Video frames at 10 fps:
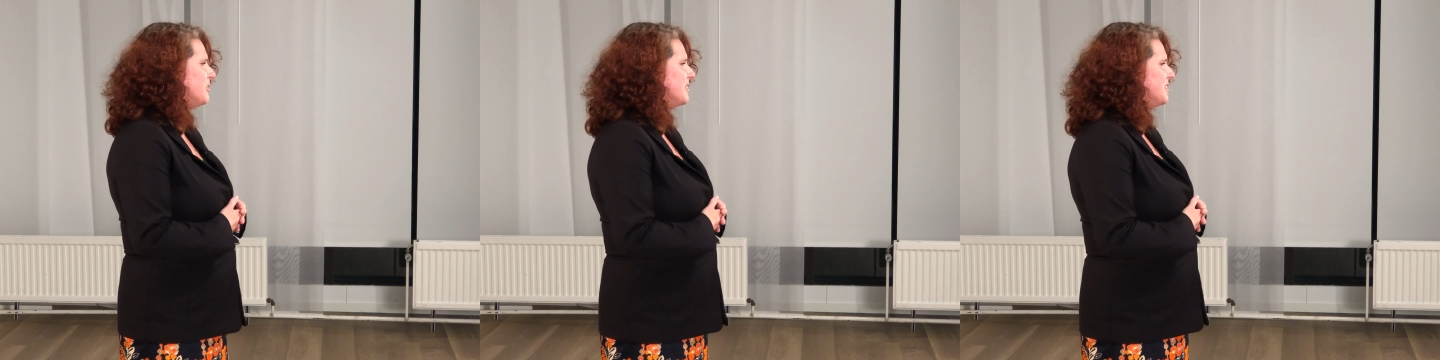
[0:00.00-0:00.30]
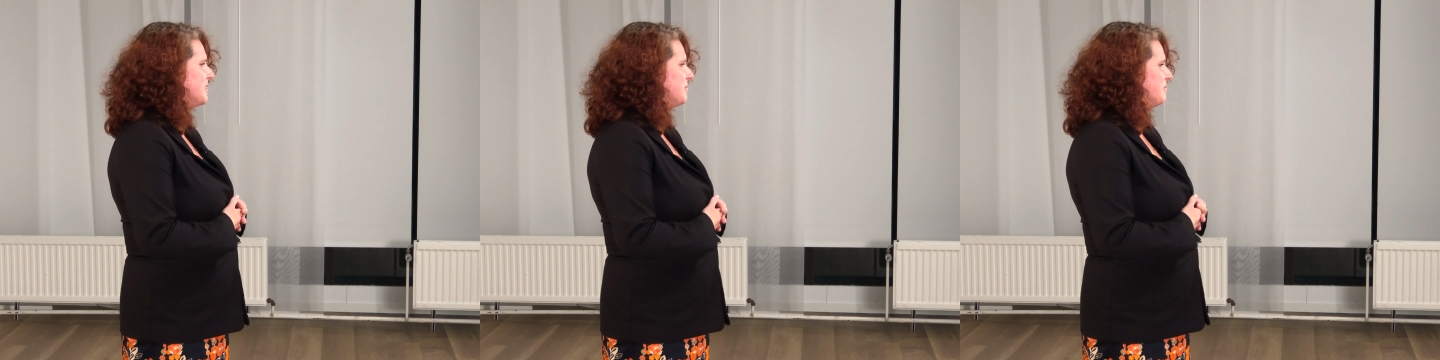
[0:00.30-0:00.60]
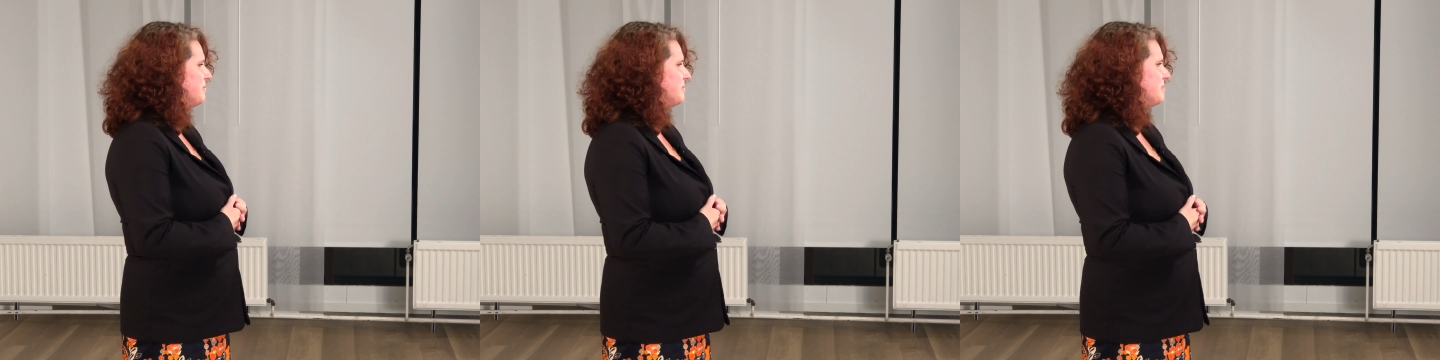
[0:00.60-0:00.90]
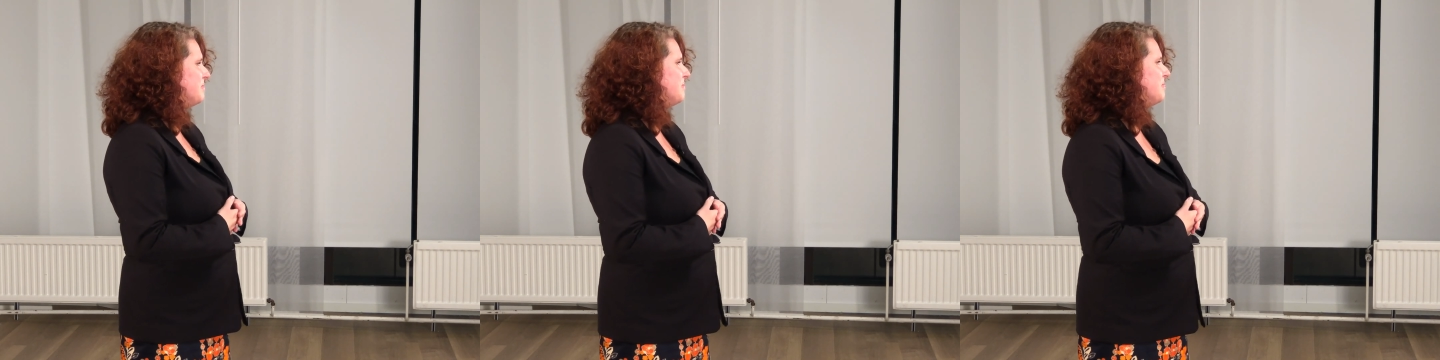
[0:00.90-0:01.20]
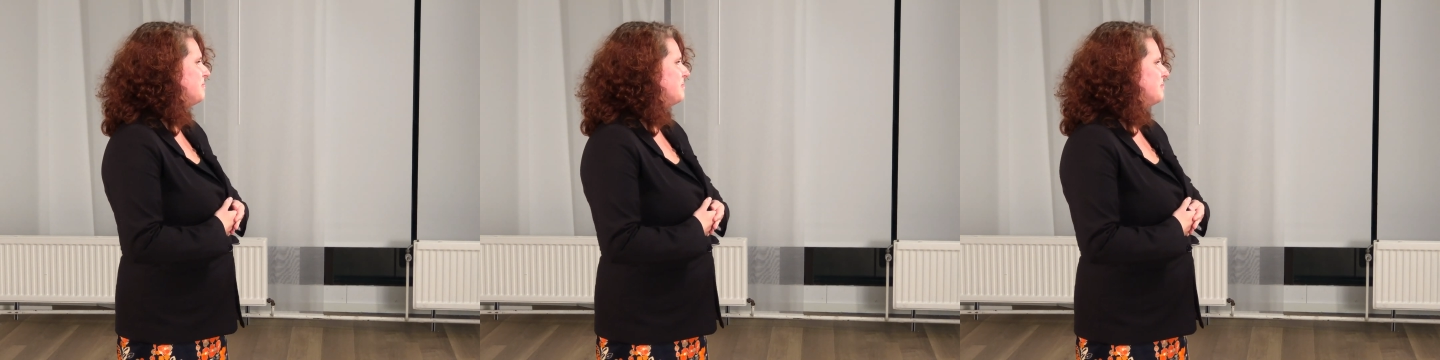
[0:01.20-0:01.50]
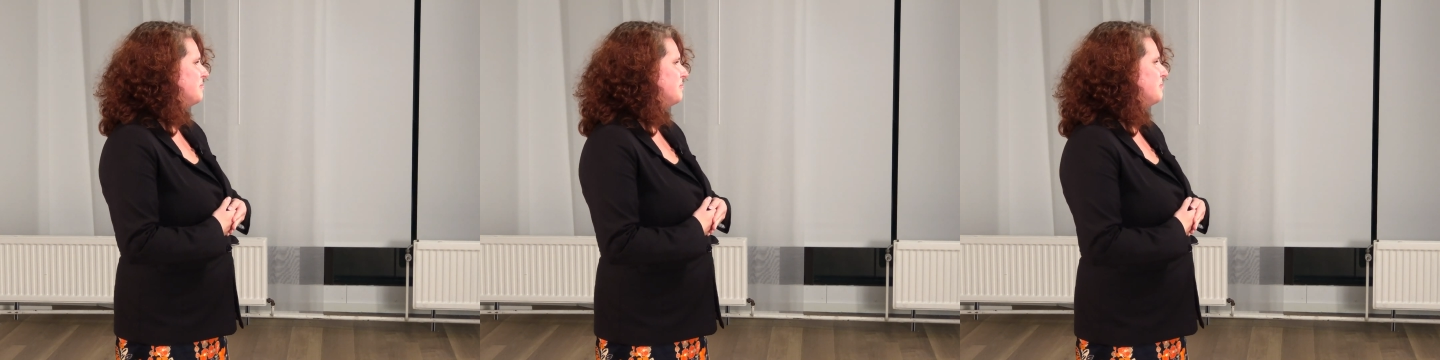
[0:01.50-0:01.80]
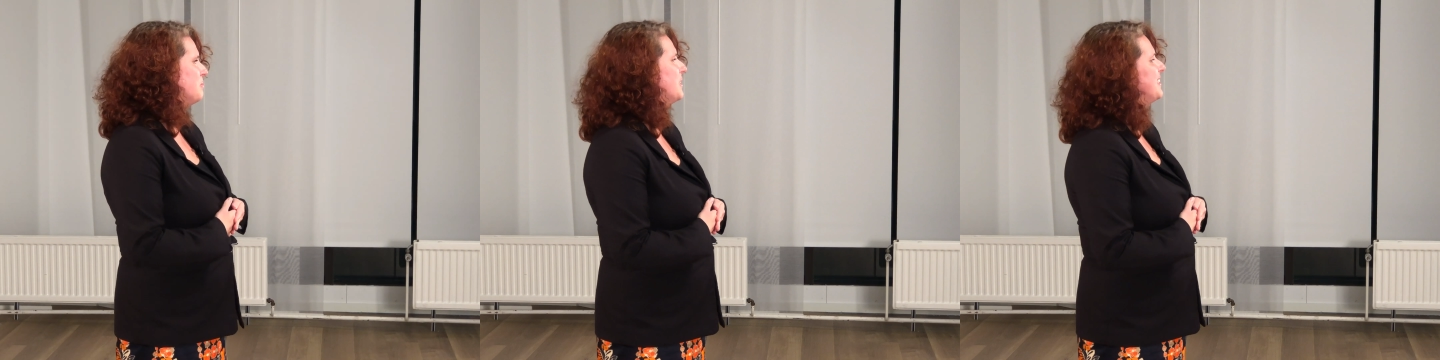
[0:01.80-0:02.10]
of us.
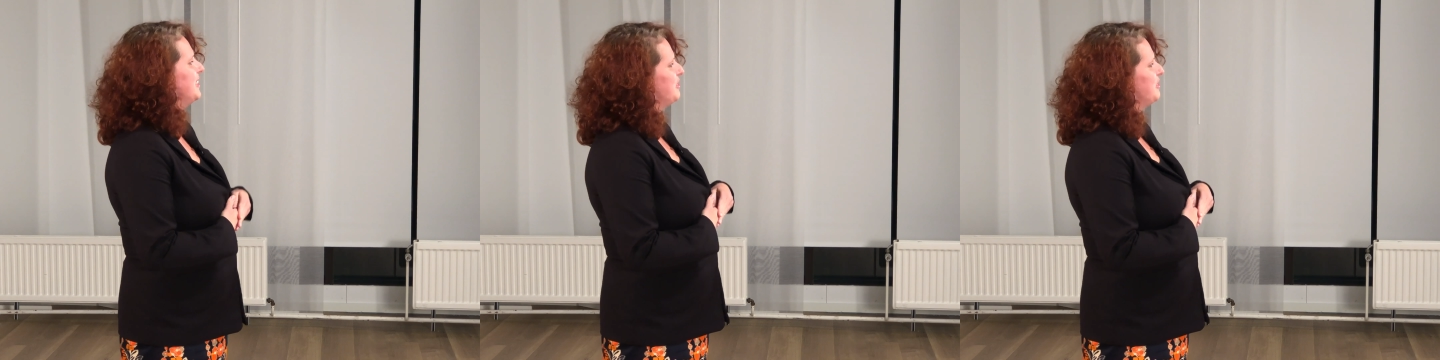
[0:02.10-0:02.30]
But